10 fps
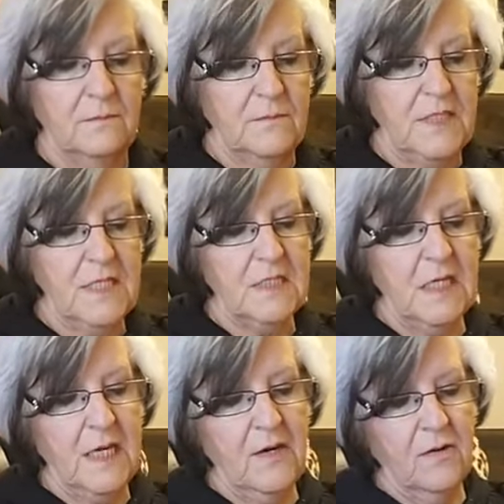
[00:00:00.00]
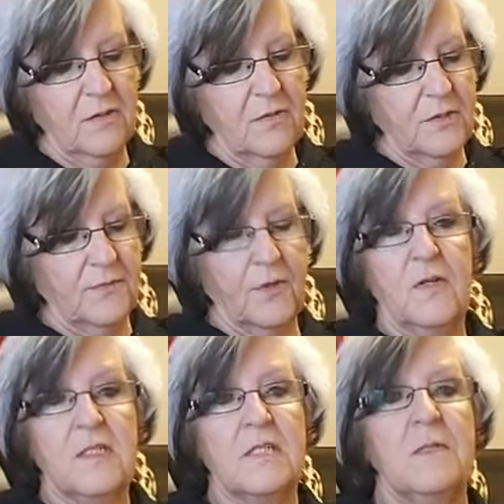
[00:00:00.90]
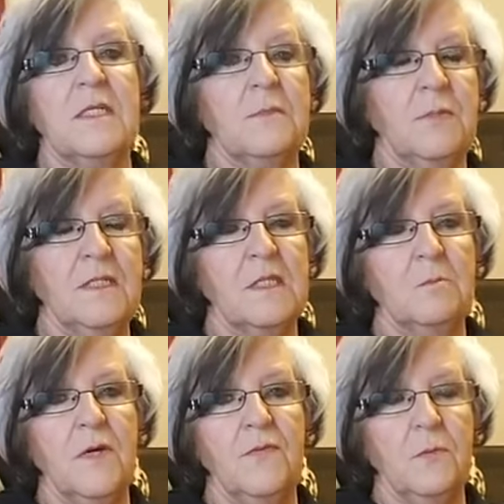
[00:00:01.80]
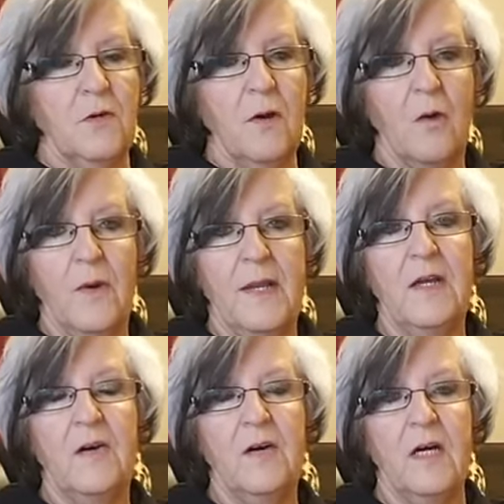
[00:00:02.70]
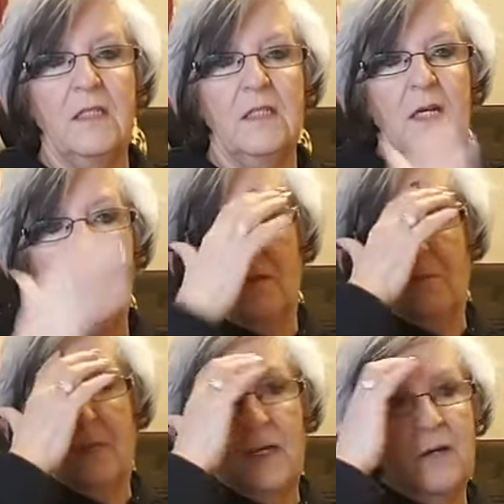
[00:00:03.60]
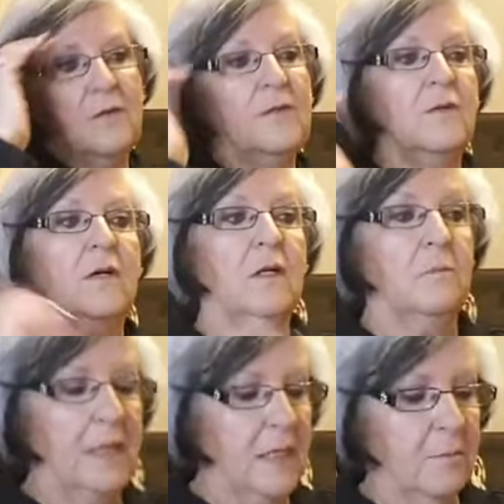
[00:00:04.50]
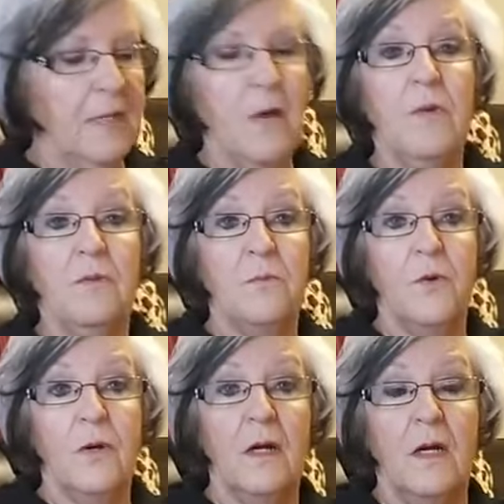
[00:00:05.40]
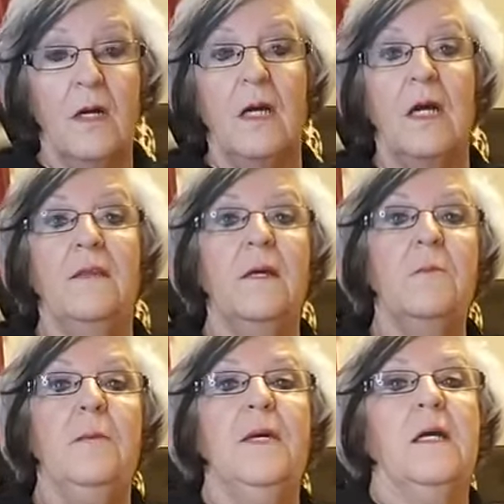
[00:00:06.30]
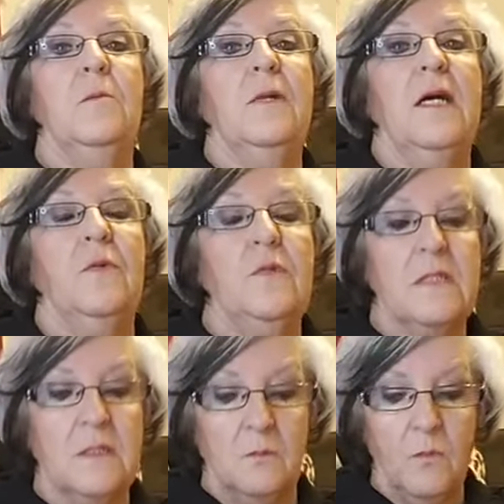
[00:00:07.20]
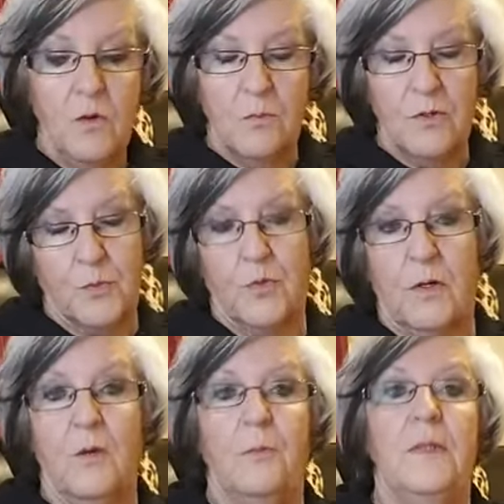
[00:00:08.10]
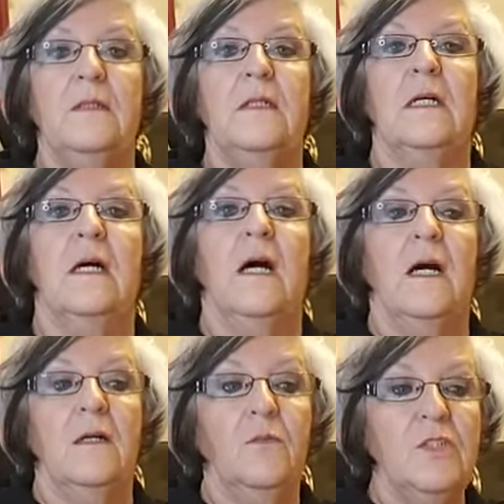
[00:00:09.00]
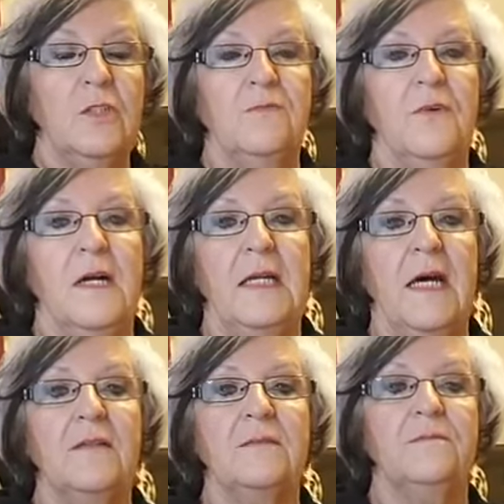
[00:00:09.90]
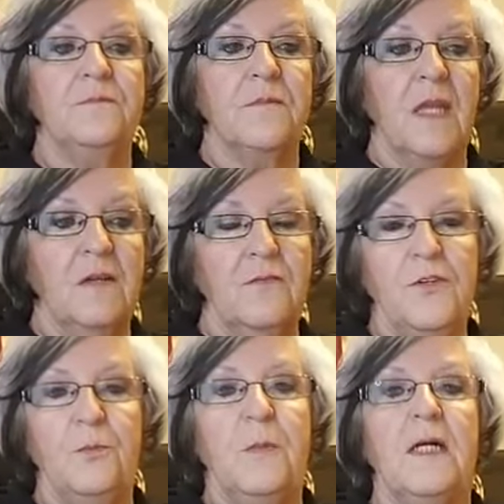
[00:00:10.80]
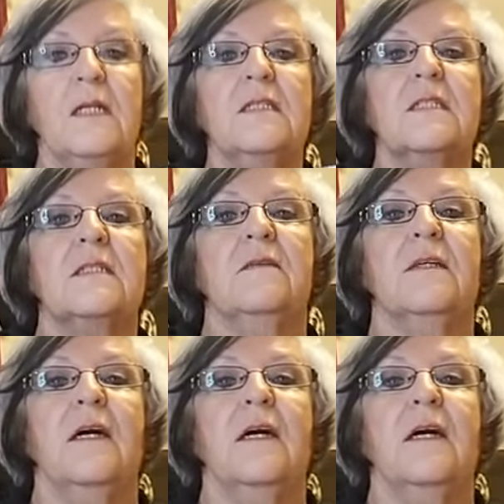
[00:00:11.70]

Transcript: Disney characters for Christmas, but some of them are already gone. But I heard they're going to be coming out with more, and they may be coming out with some warmers, we're hoping. We should find out in a few months.